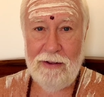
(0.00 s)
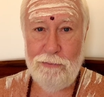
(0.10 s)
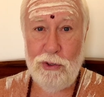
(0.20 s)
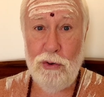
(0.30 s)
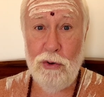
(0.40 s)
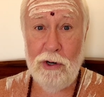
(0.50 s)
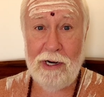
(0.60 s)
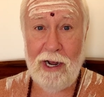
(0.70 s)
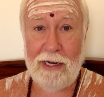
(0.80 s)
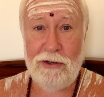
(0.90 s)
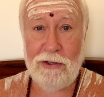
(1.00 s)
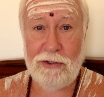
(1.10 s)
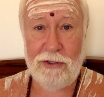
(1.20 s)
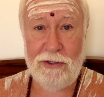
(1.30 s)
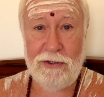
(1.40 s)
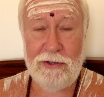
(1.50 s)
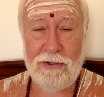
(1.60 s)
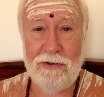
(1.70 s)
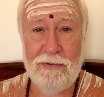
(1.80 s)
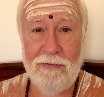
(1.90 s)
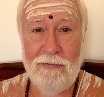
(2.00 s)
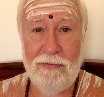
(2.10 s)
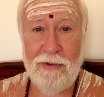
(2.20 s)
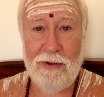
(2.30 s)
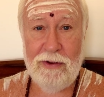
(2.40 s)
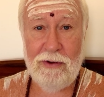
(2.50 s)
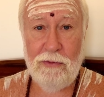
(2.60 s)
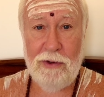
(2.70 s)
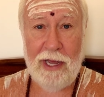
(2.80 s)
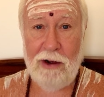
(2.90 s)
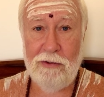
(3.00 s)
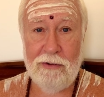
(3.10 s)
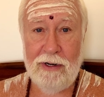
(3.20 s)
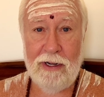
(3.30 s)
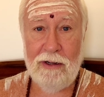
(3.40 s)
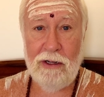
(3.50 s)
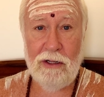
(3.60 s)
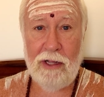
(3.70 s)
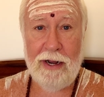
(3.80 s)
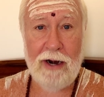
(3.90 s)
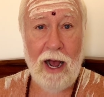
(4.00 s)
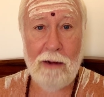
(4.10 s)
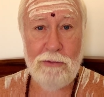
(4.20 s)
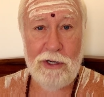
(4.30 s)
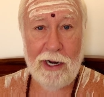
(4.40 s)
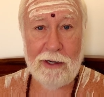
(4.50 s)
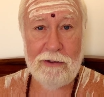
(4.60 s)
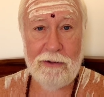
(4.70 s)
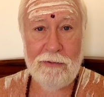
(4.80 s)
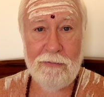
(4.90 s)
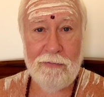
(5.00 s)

pure consciousness, without an object,